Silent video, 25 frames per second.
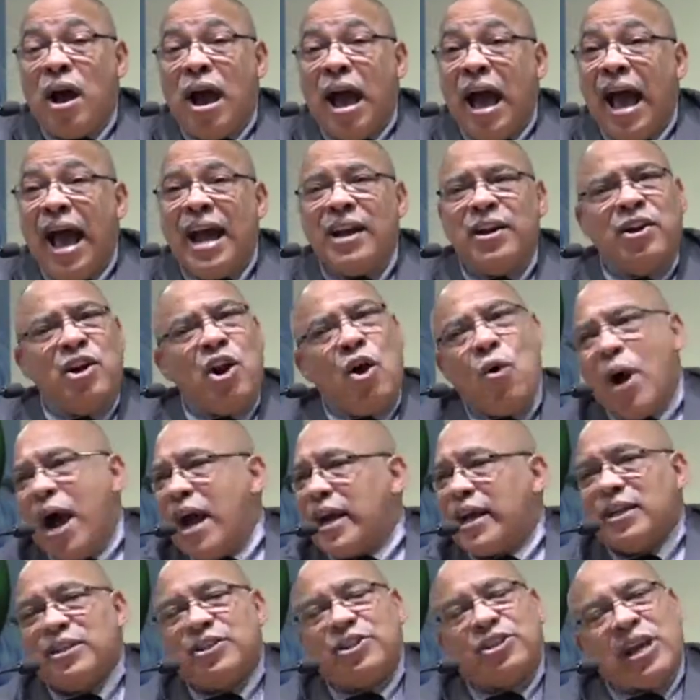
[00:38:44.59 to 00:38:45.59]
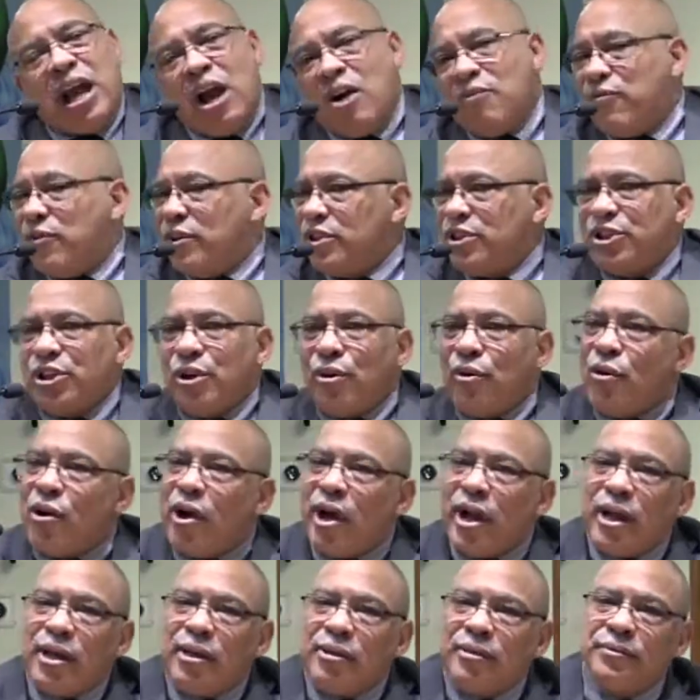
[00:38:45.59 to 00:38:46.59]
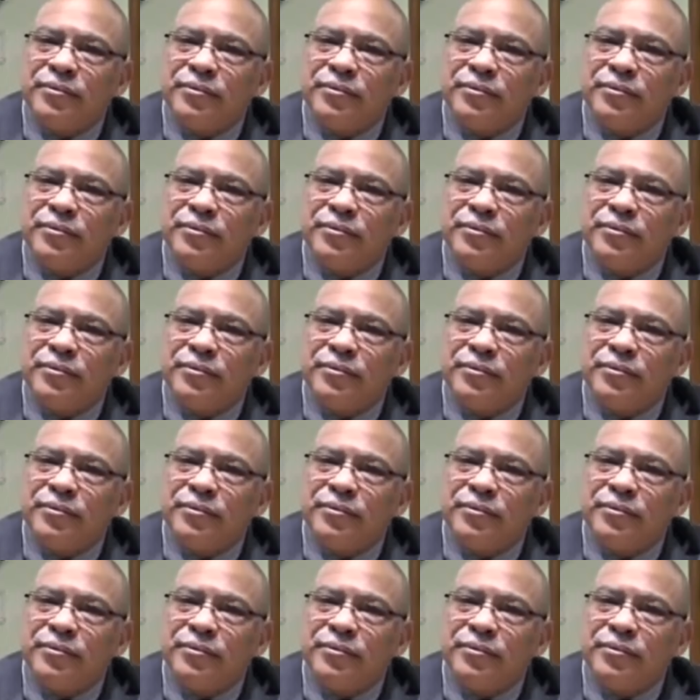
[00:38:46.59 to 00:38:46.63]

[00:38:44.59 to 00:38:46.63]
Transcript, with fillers: I know I can shout for joy.